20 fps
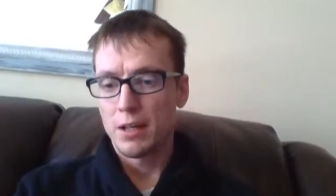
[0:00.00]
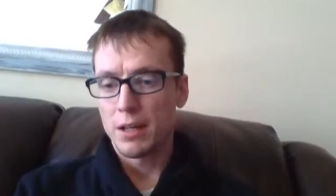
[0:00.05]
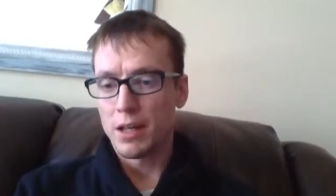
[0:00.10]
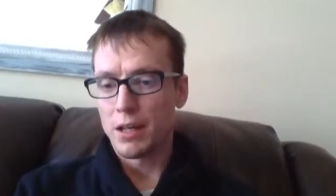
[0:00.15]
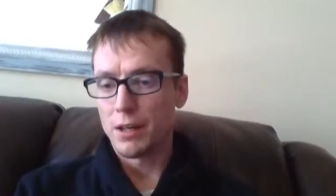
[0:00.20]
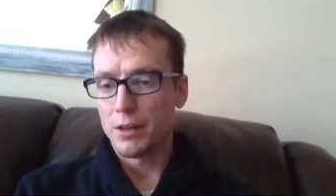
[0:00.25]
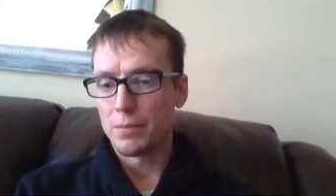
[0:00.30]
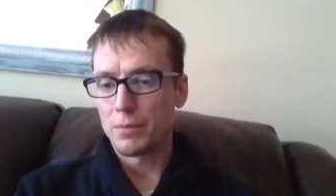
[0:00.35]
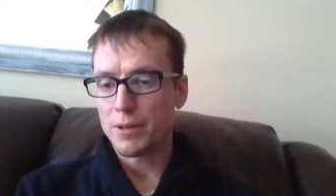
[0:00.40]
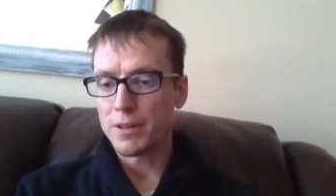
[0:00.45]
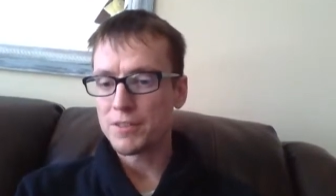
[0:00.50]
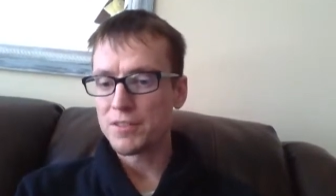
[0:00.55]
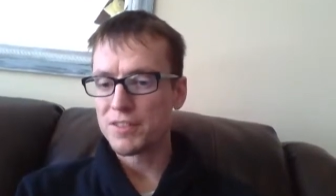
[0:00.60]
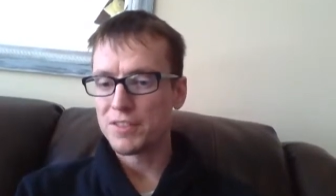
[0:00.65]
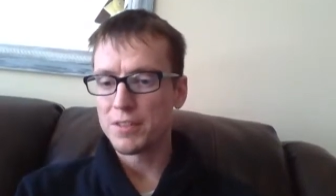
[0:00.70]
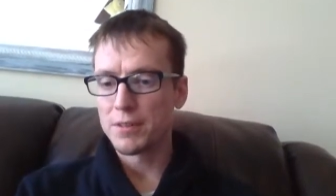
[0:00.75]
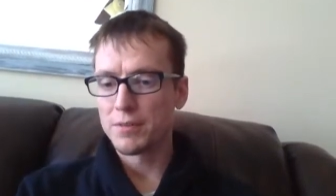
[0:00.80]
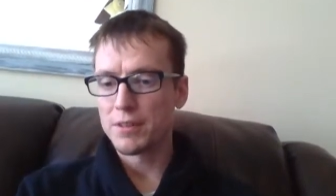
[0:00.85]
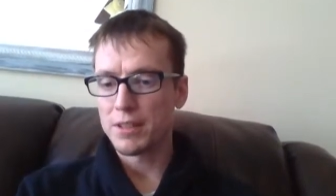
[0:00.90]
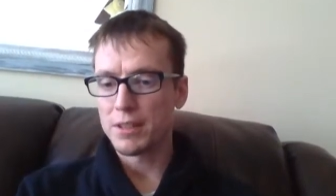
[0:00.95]
The
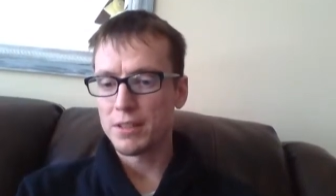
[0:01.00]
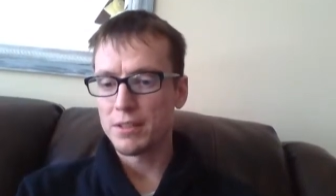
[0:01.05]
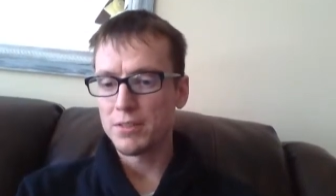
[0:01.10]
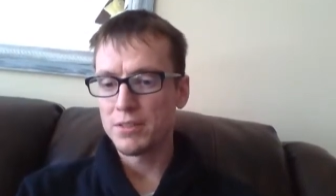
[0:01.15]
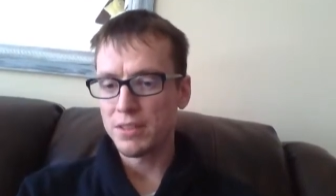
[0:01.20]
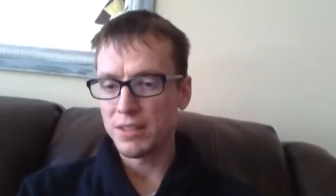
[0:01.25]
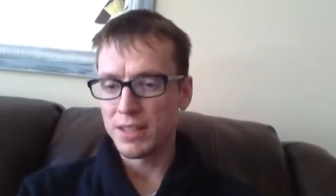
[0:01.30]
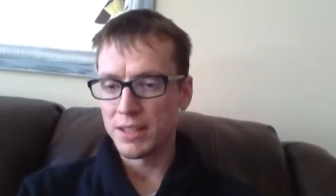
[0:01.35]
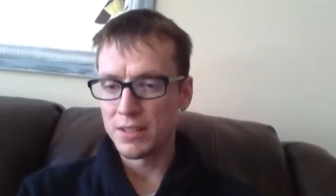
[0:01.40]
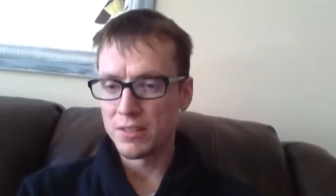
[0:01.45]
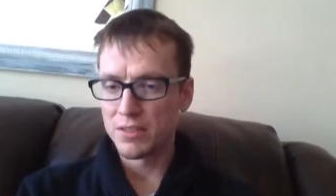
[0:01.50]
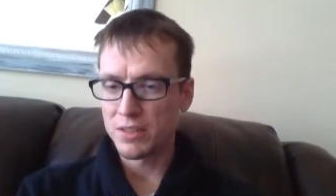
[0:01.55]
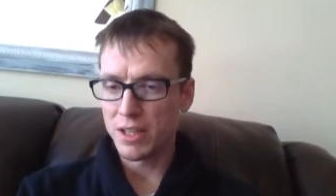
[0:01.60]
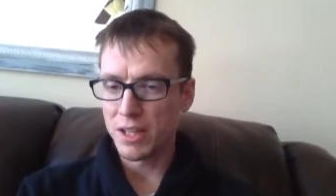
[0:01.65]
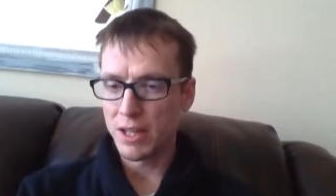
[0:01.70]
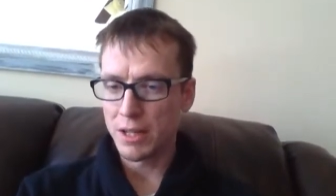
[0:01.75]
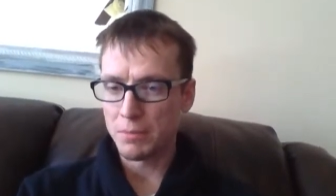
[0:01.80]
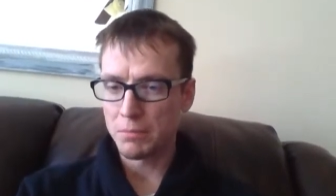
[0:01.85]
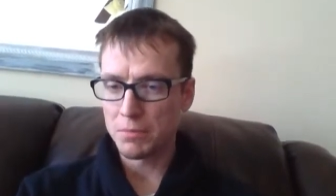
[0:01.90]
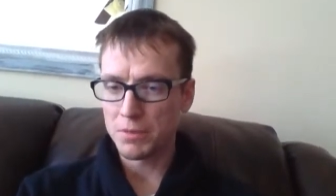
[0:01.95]
presence of these
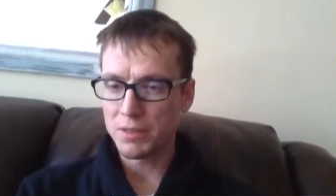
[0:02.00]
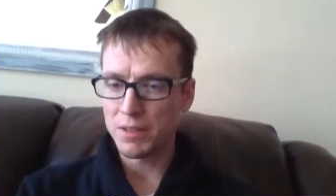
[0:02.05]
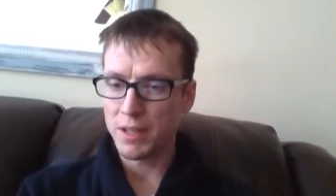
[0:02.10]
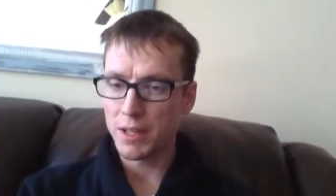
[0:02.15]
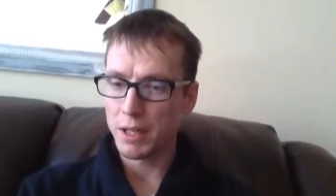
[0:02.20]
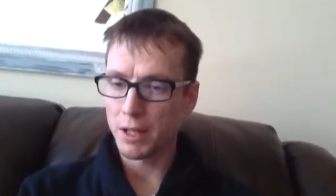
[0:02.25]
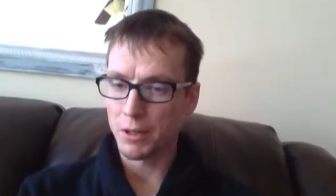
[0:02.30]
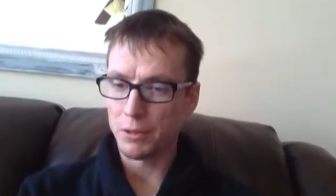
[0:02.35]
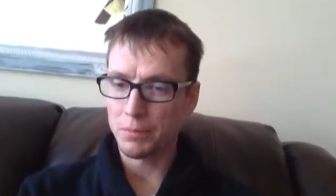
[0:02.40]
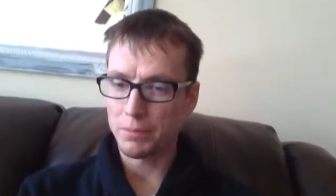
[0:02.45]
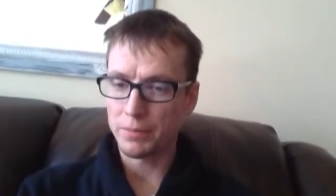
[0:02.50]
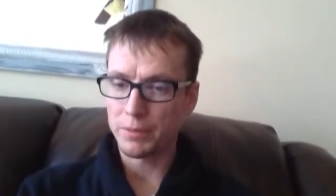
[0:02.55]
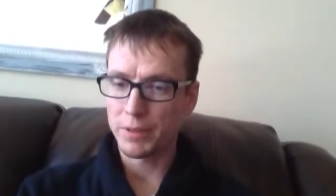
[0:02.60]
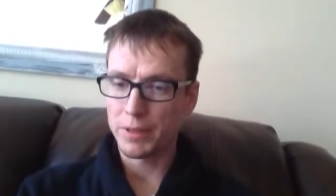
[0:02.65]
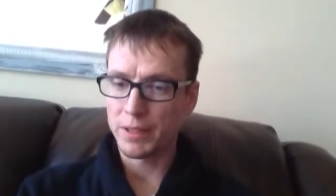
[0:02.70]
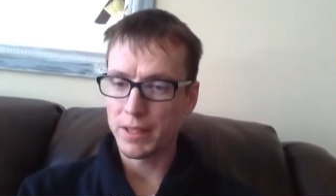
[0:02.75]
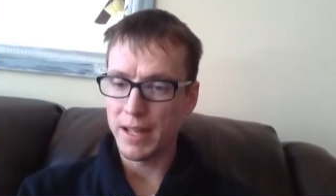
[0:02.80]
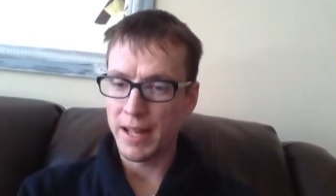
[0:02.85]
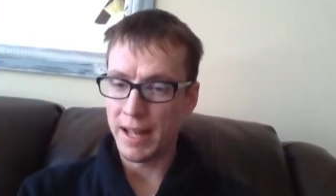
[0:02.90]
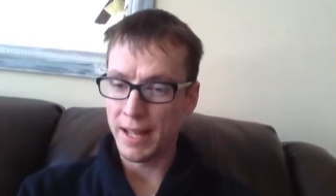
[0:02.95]
enzymes help
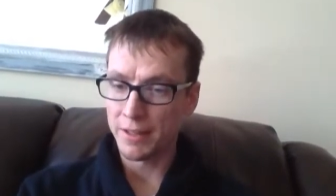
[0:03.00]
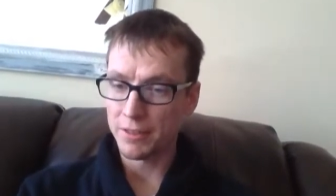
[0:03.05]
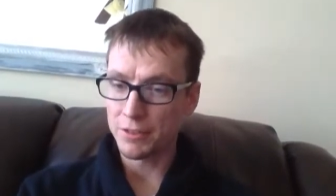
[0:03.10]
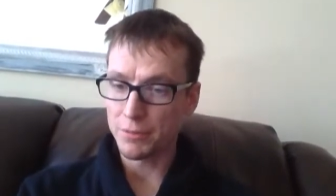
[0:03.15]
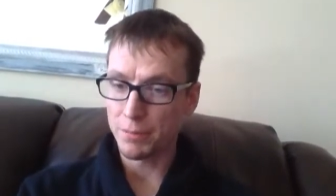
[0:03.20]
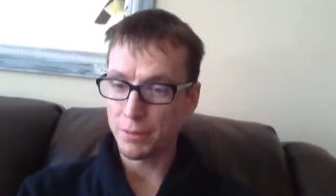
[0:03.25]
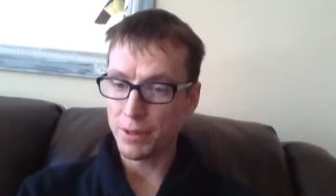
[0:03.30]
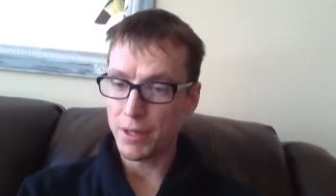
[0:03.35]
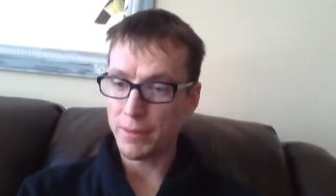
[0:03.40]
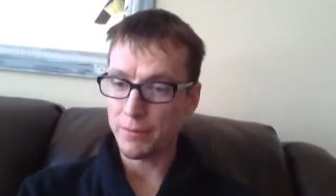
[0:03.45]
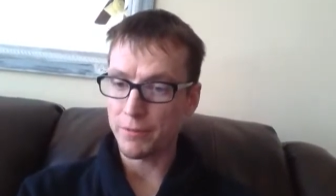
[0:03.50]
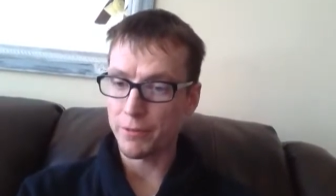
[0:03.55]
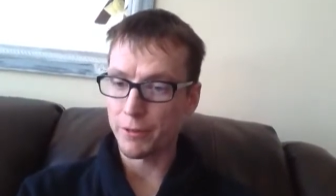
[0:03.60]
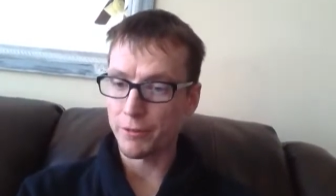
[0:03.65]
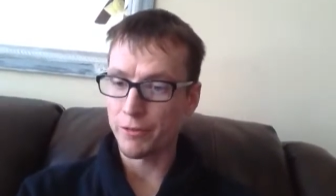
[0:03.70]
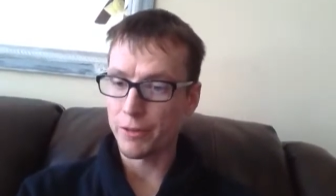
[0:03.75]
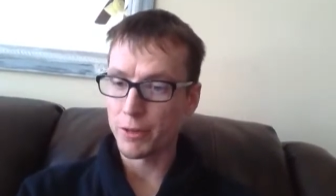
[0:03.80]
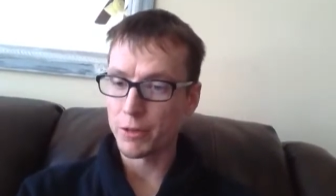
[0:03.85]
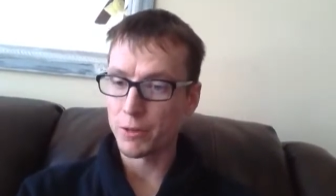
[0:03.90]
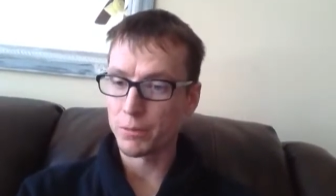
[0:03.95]
ants prep for
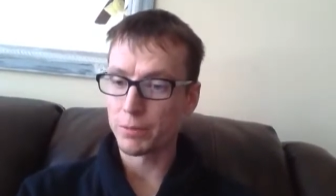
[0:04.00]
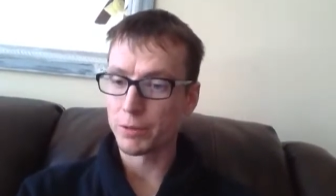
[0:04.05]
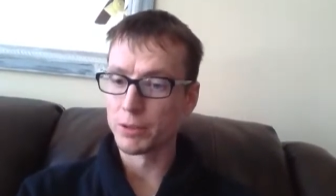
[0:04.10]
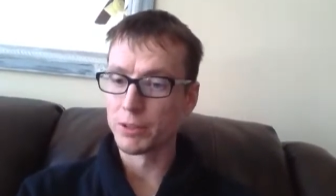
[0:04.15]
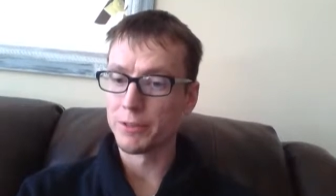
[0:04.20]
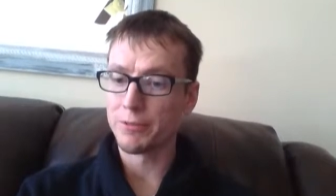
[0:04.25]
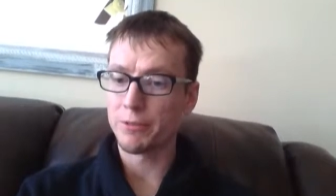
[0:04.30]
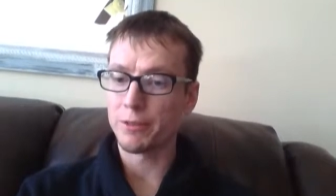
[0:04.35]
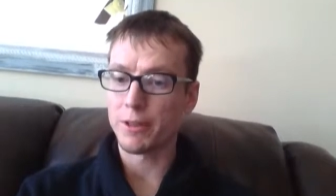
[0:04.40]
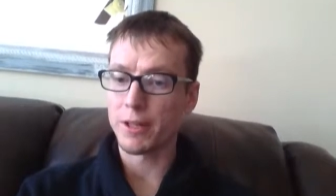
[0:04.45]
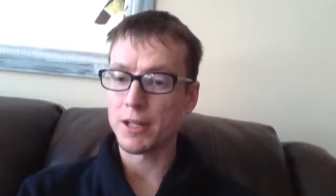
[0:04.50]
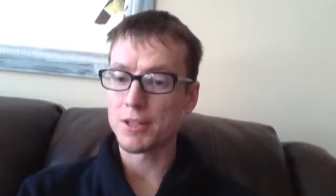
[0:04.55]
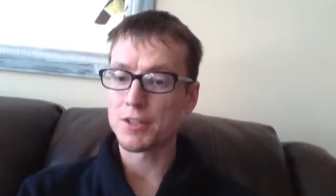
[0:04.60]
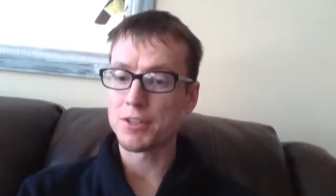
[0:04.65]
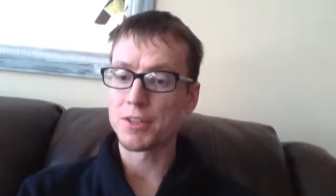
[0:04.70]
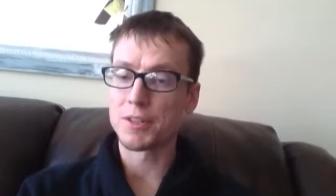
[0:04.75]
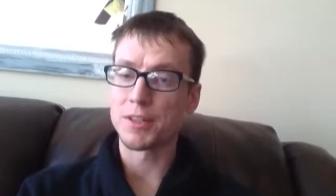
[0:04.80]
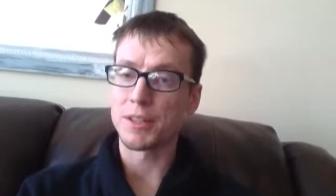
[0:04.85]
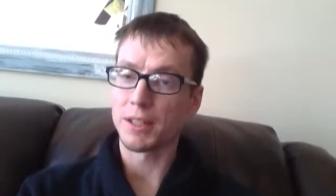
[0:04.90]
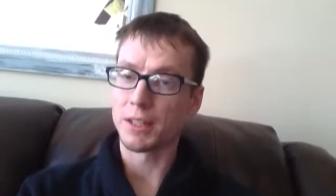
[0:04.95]
fungal
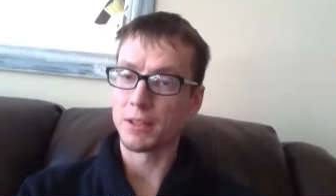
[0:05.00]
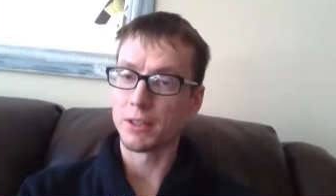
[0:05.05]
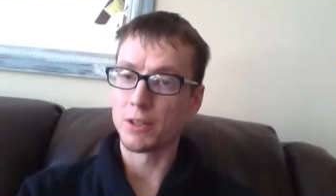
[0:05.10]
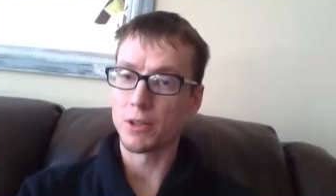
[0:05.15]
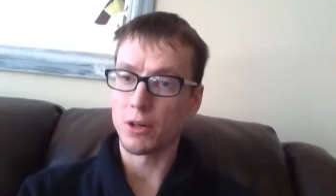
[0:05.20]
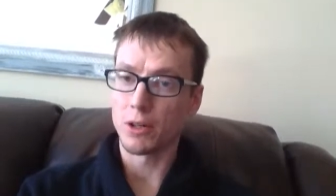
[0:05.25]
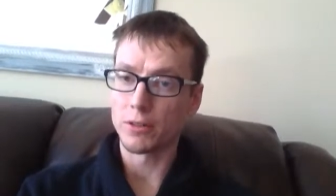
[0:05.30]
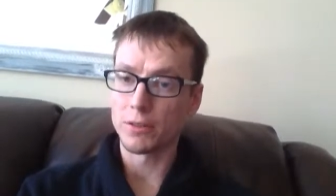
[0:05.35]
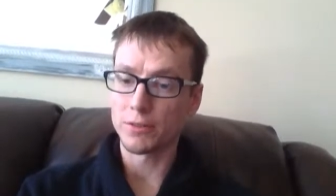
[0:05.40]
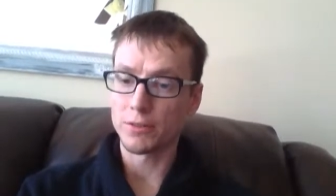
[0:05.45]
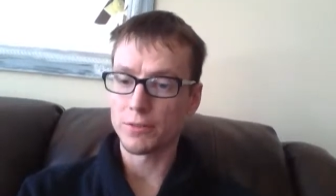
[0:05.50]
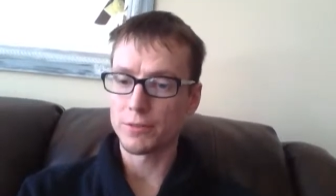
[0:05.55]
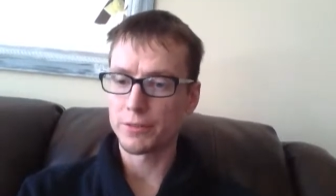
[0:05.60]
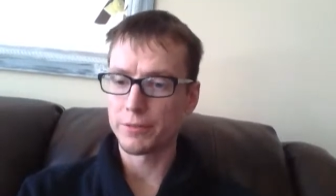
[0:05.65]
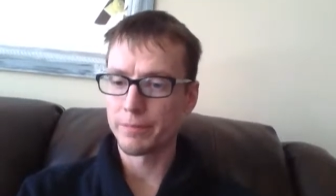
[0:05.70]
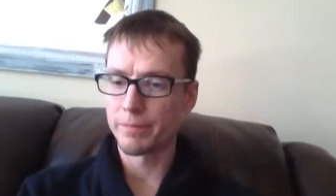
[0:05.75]
proliferation in the gardens.